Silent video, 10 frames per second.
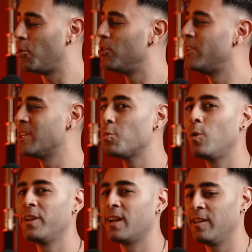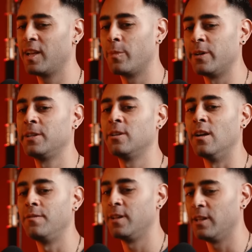well, that's one thing I like about here.
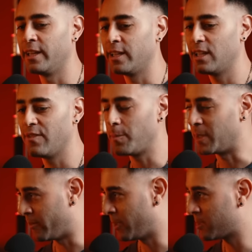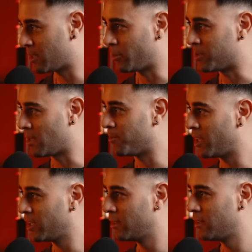I feel like if I'm giving someone
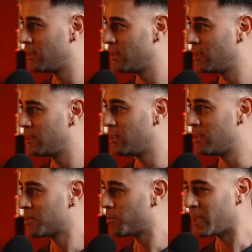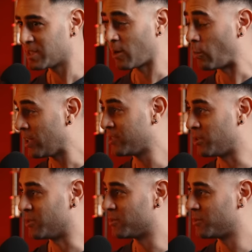something, it's because I want to.